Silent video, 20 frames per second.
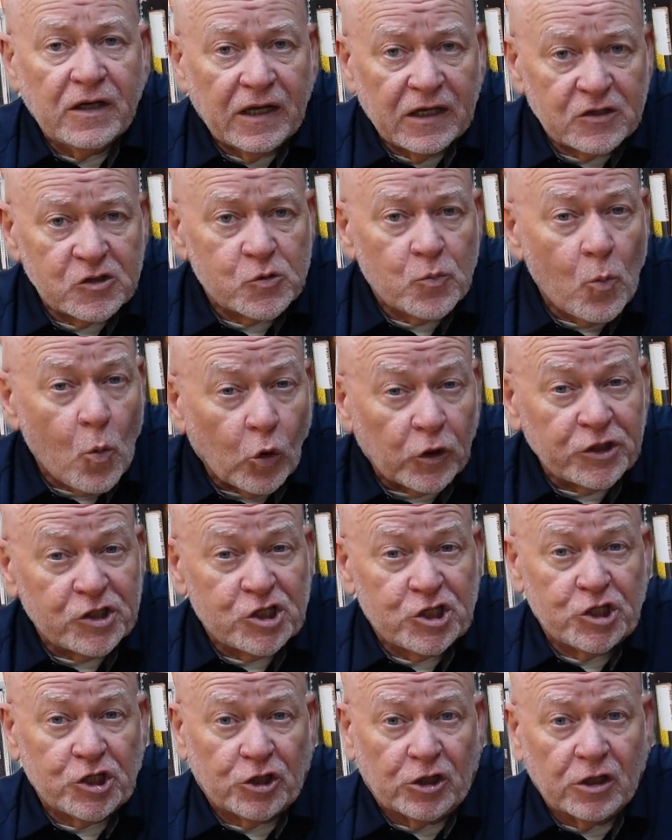against
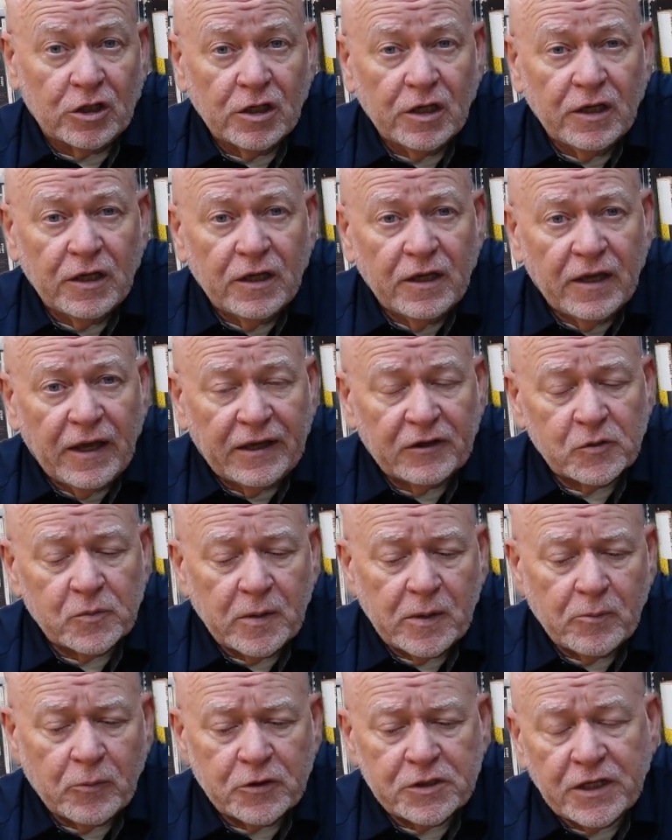moisture. It has to
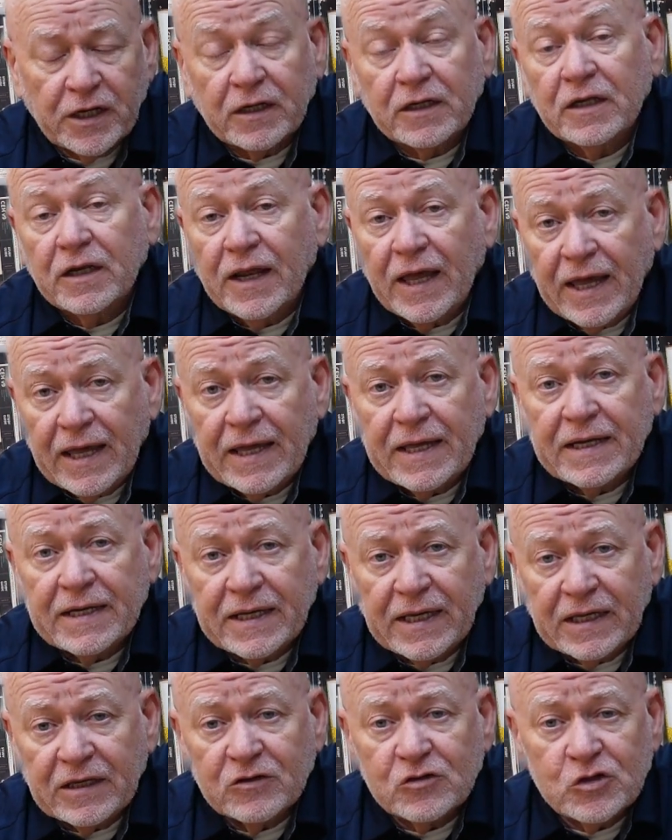be protected, and
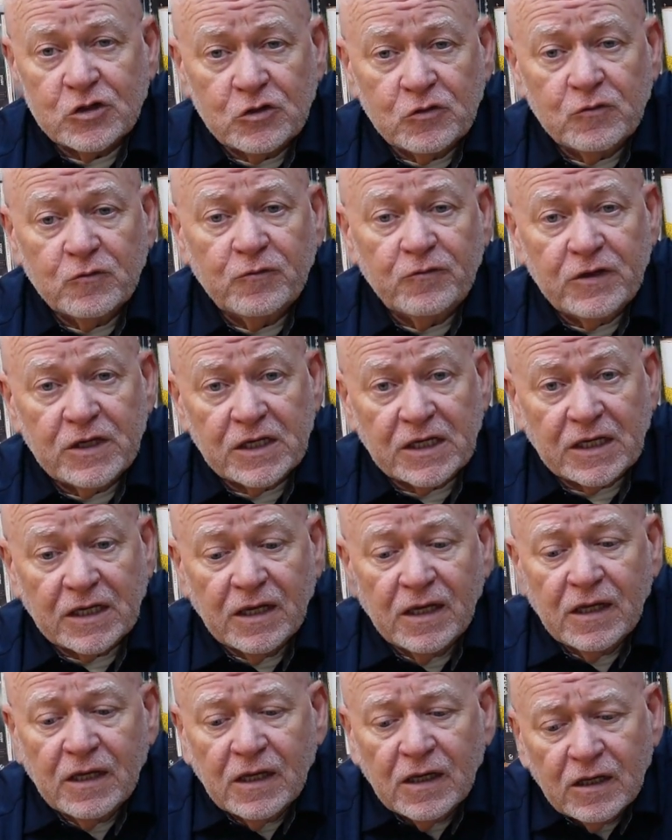against U V.
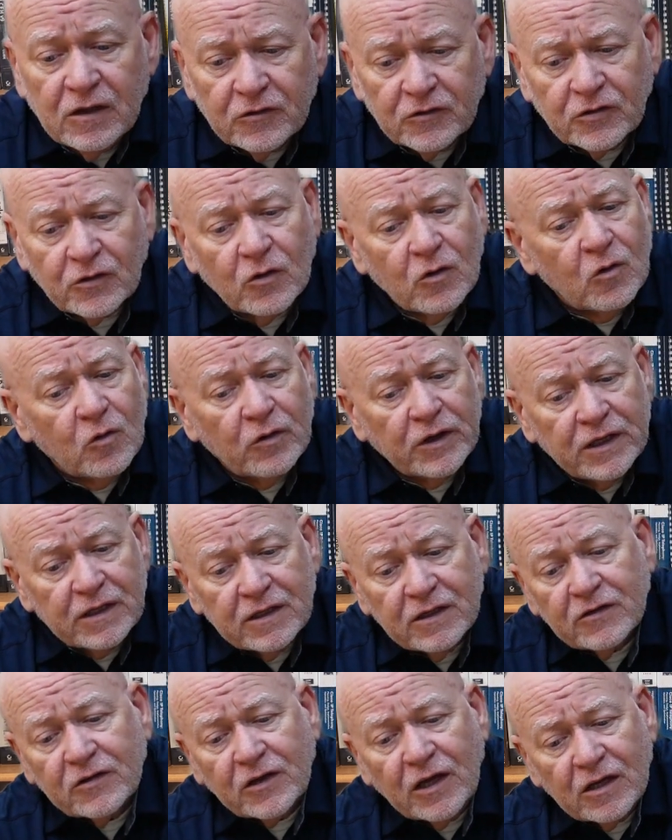So in
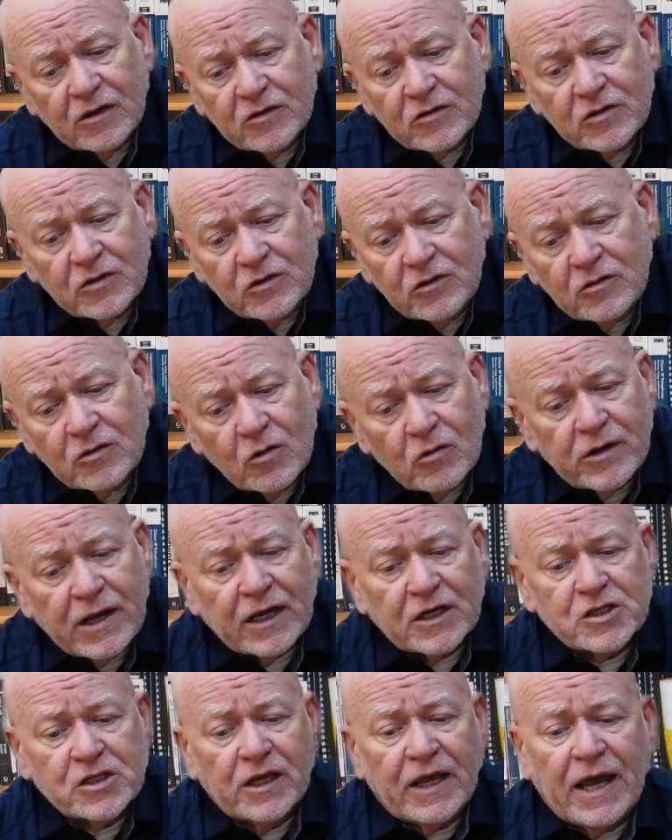this case, you don't
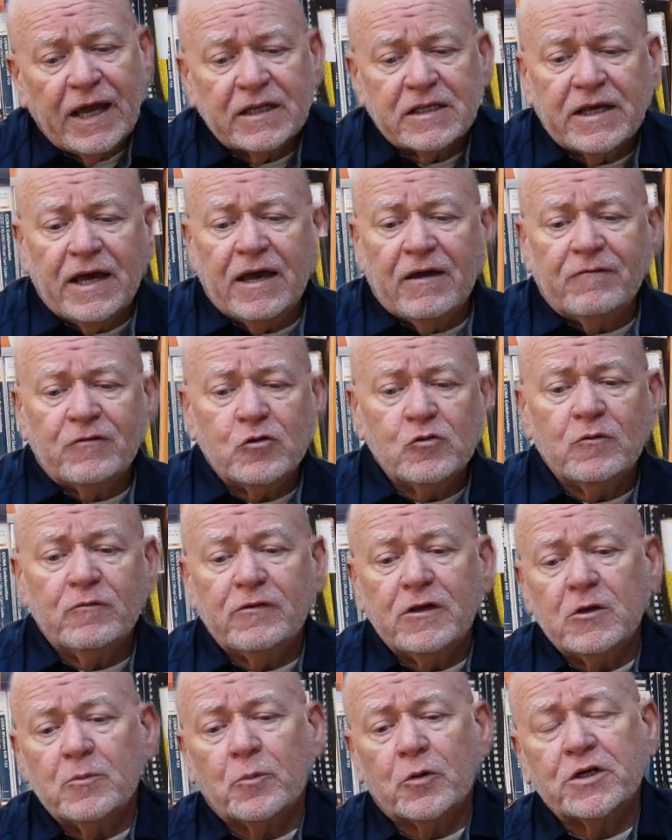actually have to have U
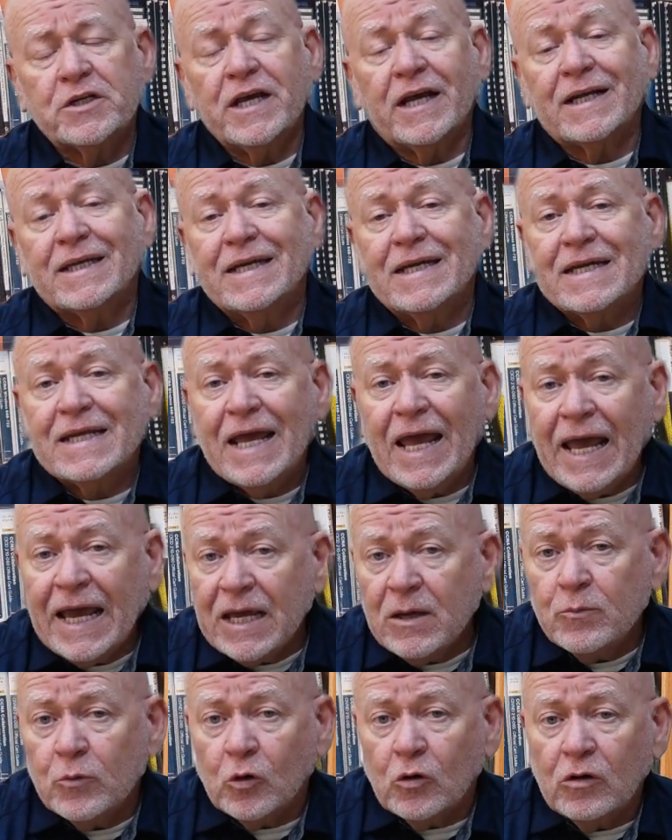V protected
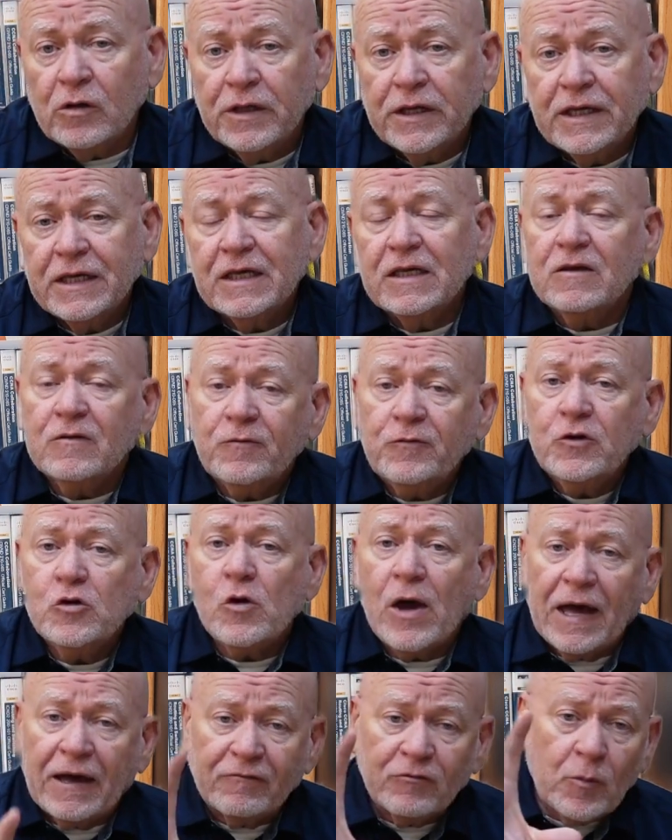cable if
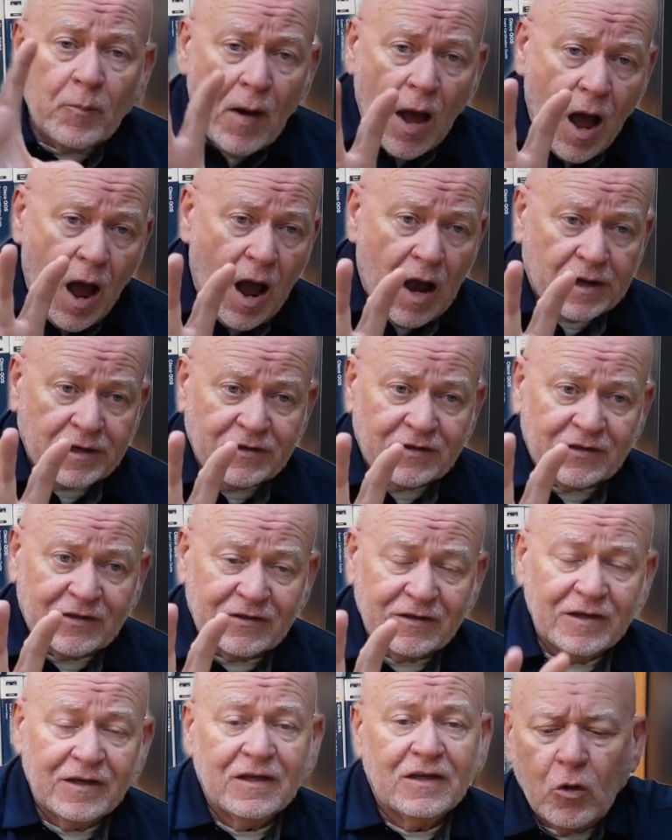you have a
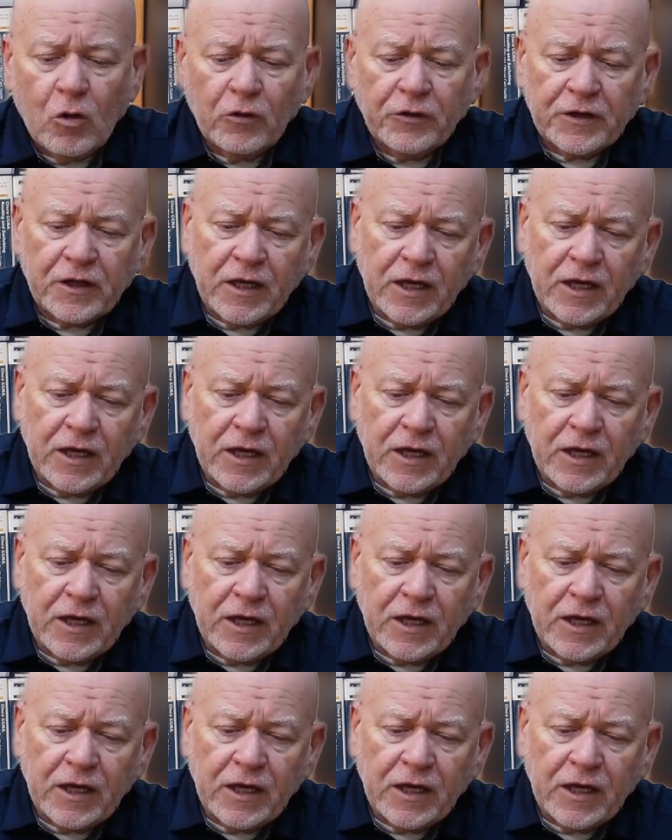box. All the